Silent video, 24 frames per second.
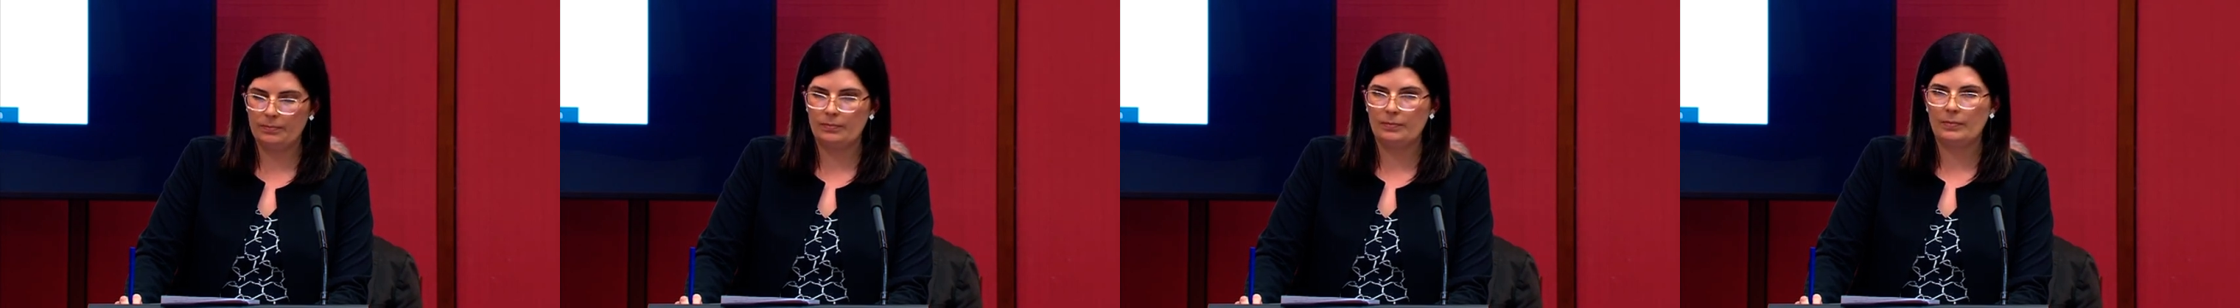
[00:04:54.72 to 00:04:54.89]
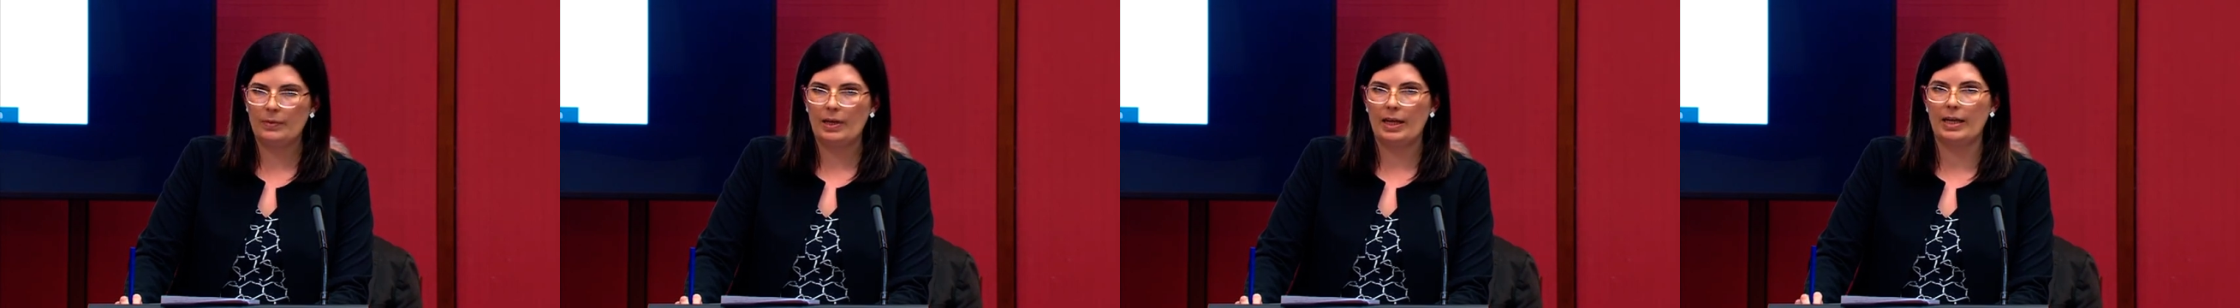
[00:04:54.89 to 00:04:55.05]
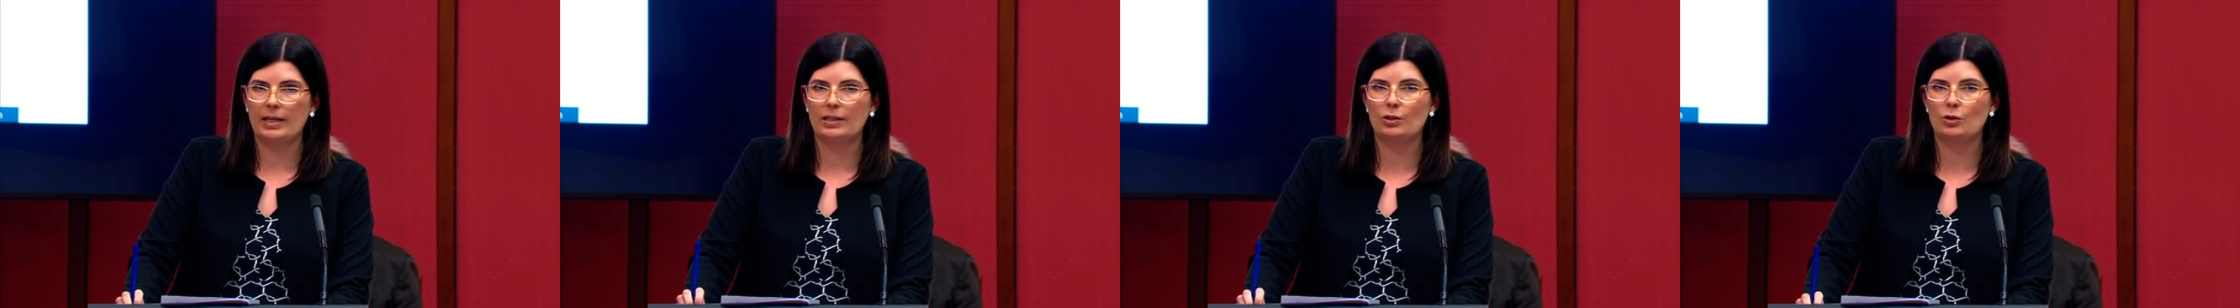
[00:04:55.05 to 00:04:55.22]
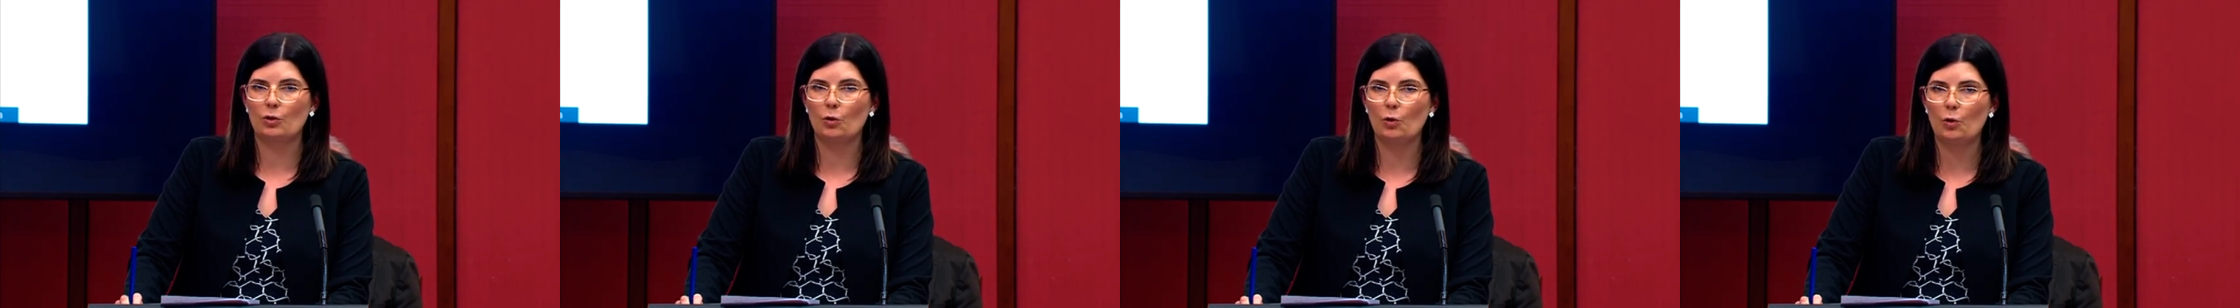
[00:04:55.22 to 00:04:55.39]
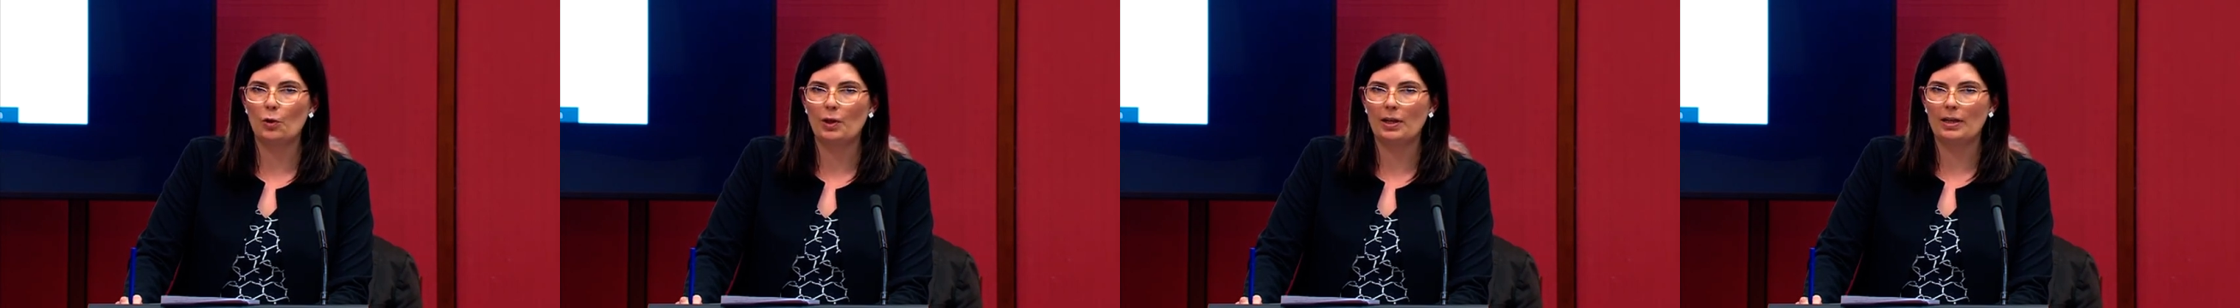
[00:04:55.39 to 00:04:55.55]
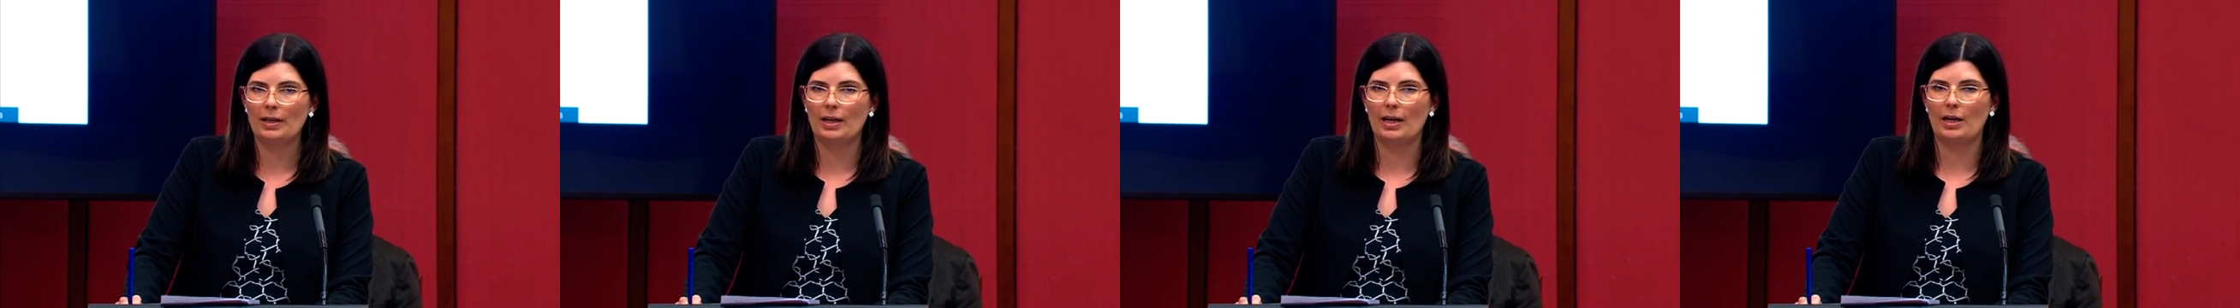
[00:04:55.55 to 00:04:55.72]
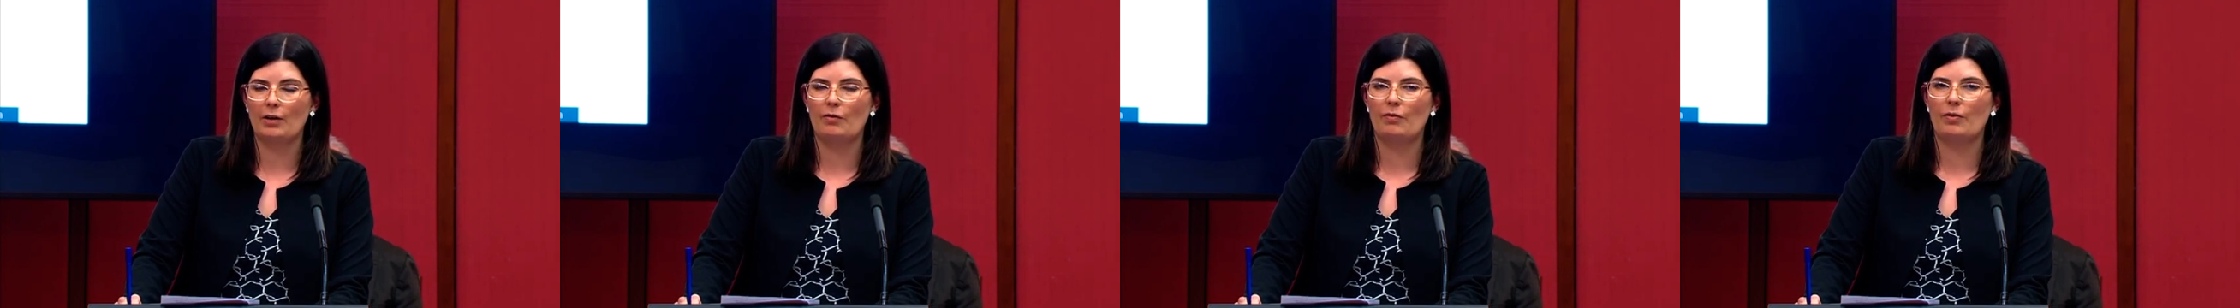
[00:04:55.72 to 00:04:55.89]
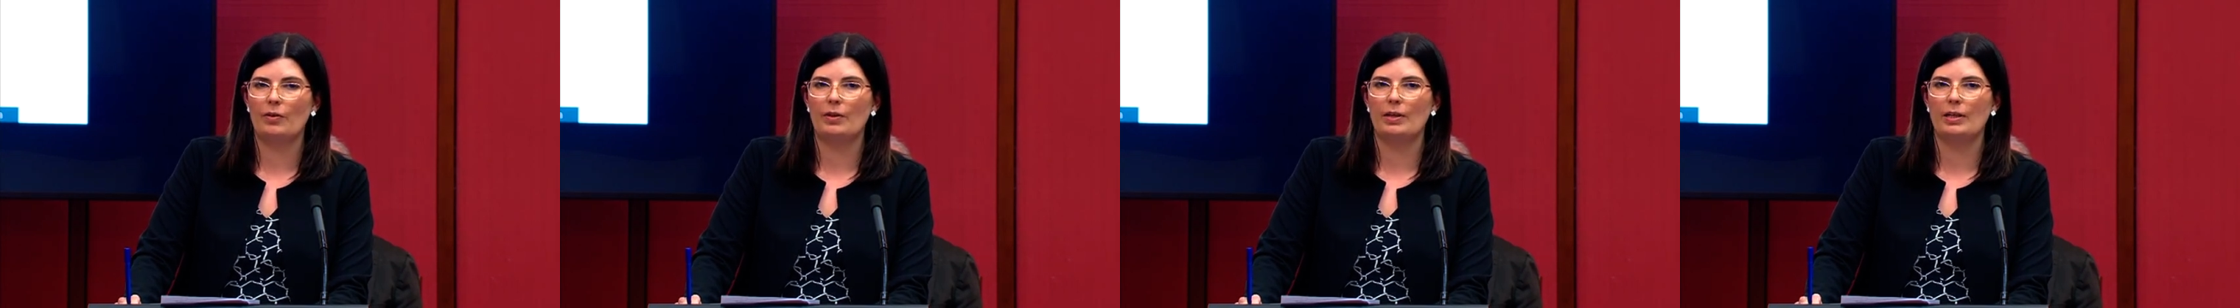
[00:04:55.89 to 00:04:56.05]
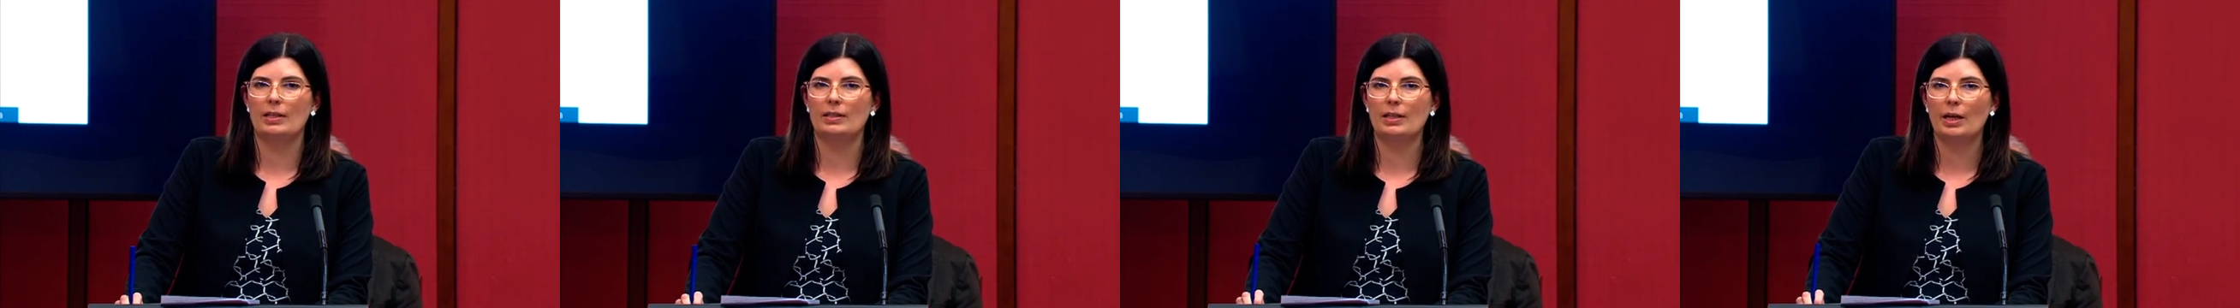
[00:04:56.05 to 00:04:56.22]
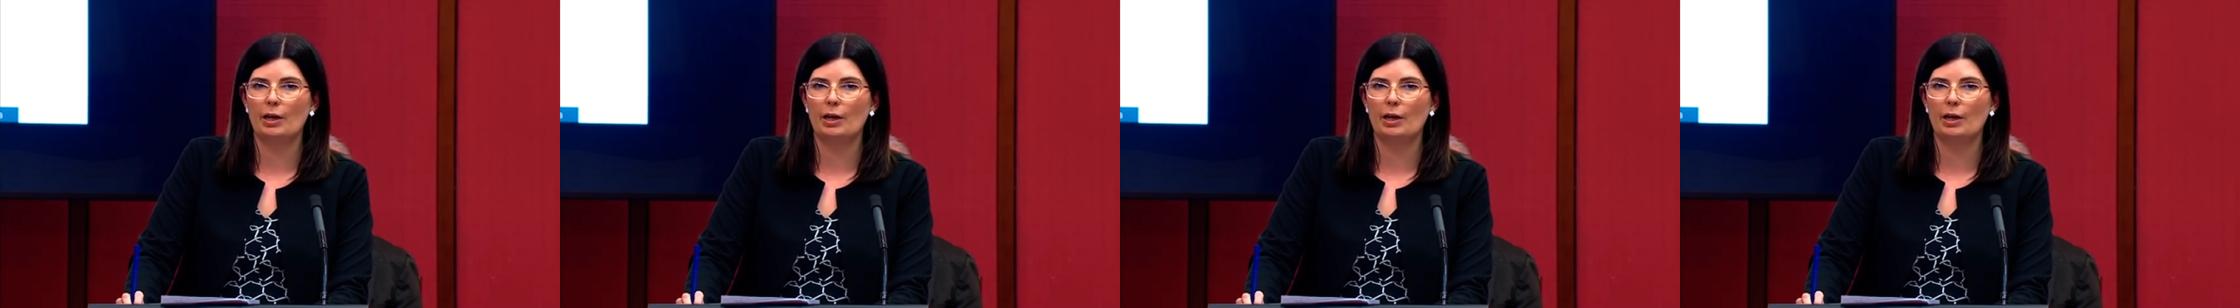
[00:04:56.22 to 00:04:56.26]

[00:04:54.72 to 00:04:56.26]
He saw the need for this,